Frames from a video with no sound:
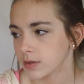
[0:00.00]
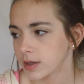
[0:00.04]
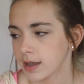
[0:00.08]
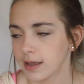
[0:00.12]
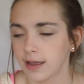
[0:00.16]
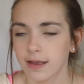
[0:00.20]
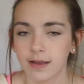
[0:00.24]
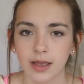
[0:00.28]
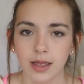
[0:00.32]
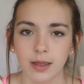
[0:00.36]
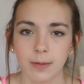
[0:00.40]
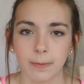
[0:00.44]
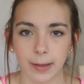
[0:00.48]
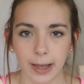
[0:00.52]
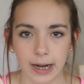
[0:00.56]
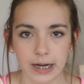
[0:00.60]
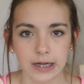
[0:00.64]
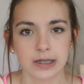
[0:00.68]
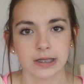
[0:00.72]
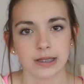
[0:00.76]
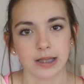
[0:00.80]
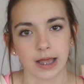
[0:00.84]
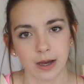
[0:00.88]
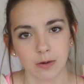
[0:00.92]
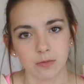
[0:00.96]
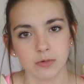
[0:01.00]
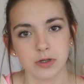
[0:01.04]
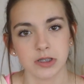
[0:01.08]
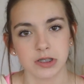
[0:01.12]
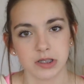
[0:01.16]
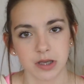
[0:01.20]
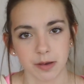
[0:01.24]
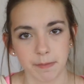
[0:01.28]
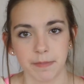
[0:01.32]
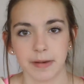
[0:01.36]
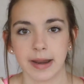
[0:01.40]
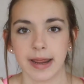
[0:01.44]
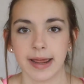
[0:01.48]
I'll get back to that one
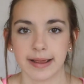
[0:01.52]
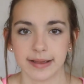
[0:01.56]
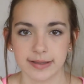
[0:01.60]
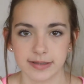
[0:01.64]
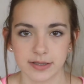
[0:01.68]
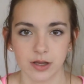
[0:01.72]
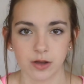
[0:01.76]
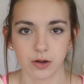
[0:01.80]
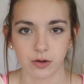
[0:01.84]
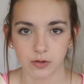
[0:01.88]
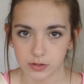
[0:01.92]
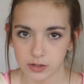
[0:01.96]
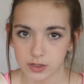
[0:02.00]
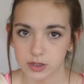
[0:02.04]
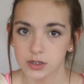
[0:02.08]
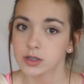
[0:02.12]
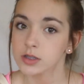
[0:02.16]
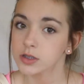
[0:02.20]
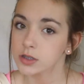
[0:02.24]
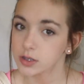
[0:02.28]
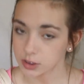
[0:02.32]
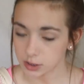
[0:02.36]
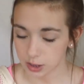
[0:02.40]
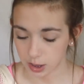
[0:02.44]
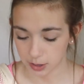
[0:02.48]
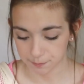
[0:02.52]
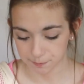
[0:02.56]
someday, so, yeah.